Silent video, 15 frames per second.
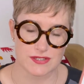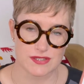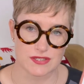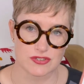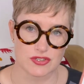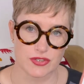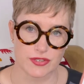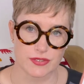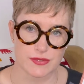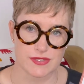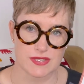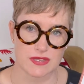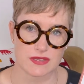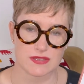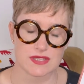introduced
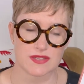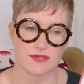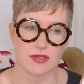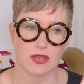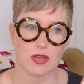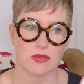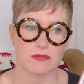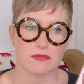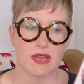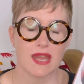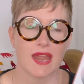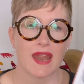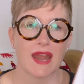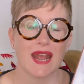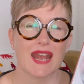in this film,
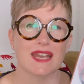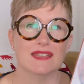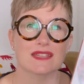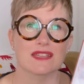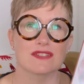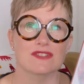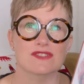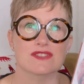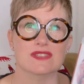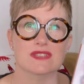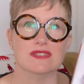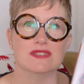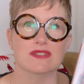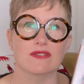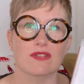and then there's
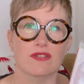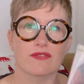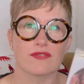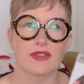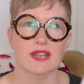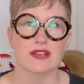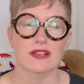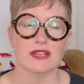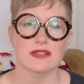this very